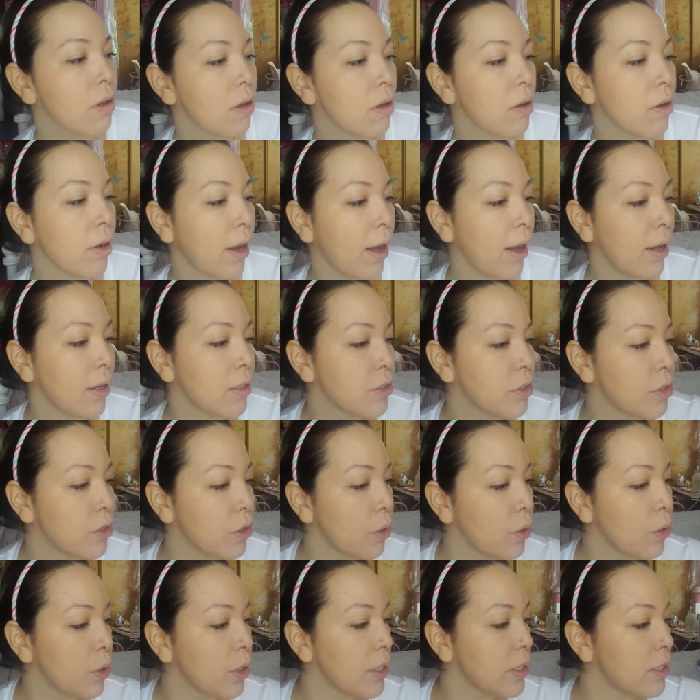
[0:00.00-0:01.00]
Okay,
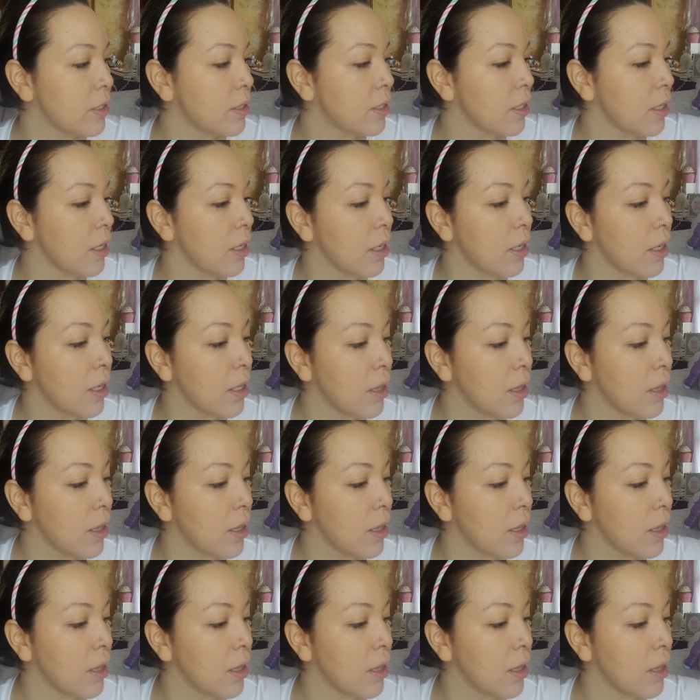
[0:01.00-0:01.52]
so let's see.